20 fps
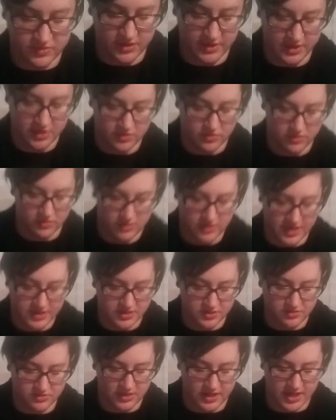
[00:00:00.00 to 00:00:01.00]
really cool. I
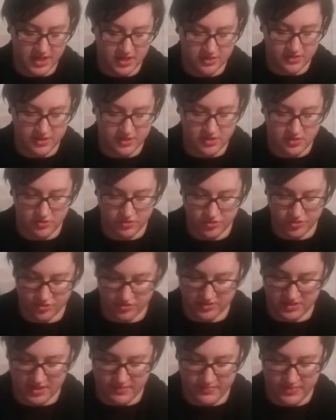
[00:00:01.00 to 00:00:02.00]
do like the
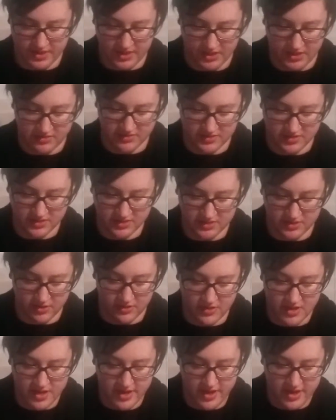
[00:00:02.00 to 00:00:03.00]
neutrals that Bunny uses,
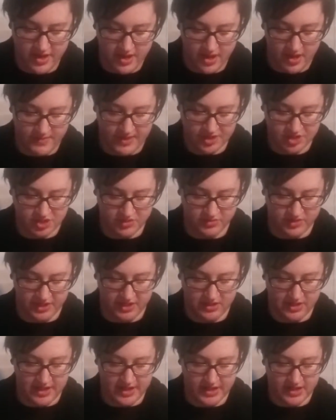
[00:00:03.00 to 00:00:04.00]
so I'm actually really
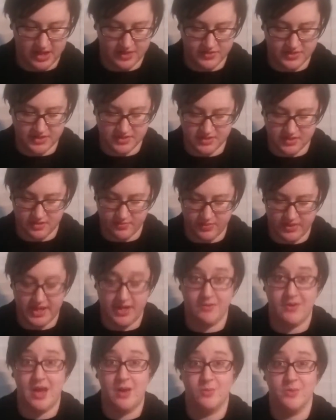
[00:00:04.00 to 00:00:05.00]
glad I got this to
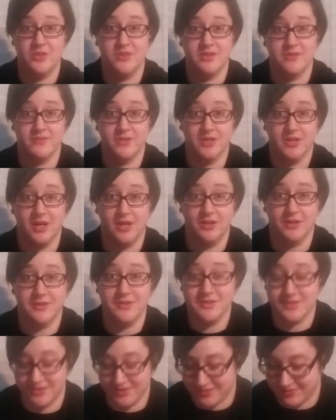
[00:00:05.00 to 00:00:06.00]
play around with different
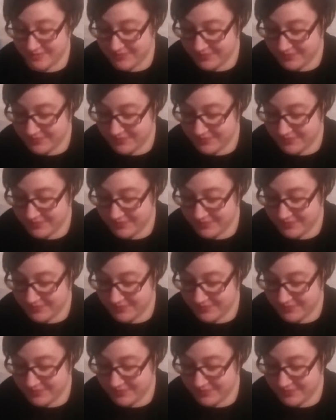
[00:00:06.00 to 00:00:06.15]
colors.